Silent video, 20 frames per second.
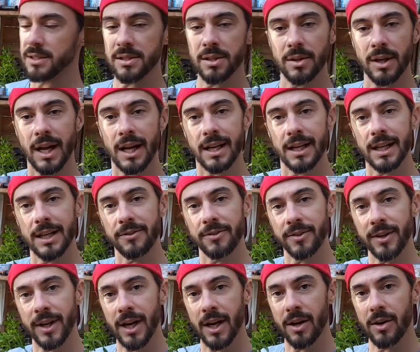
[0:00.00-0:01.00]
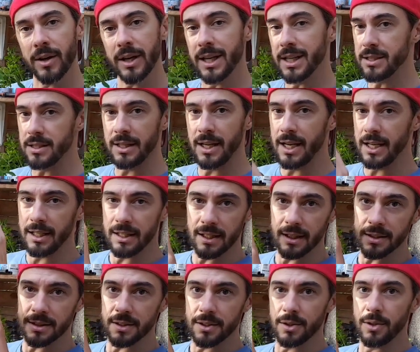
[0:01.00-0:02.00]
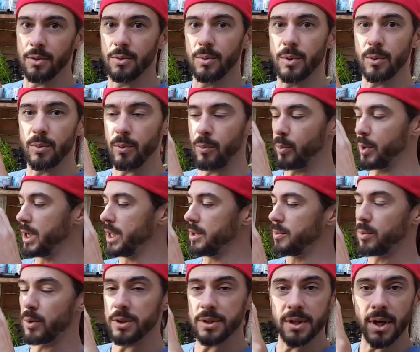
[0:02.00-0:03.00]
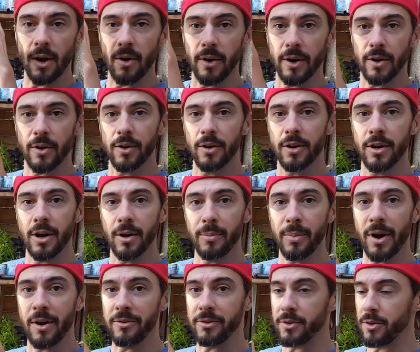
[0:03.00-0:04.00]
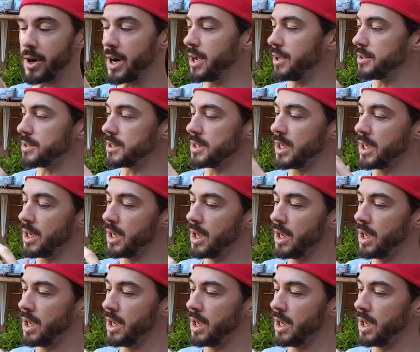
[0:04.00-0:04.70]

So that leaf curl isn't anything to do with what's going on above ground.